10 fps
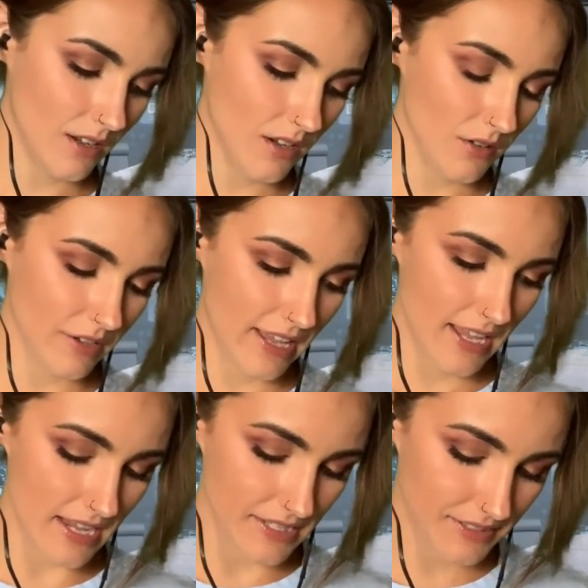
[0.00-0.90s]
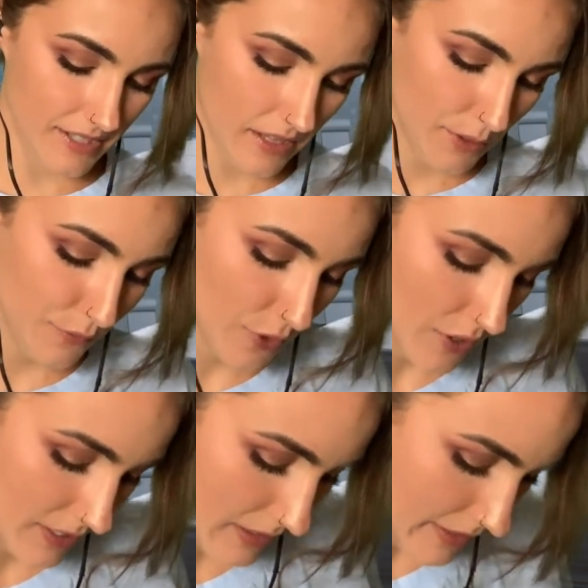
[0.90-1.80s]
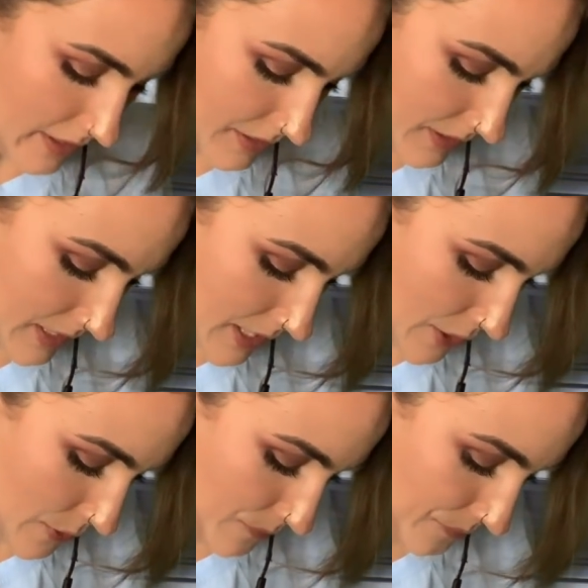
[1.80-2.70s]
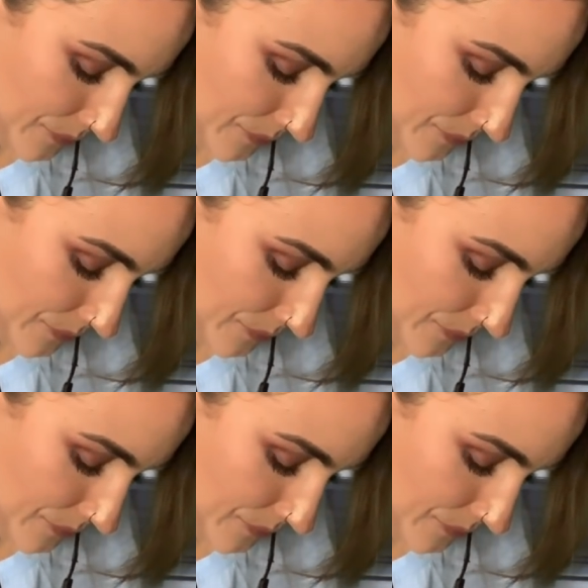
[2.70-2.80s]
Okay, I see that you've got this here.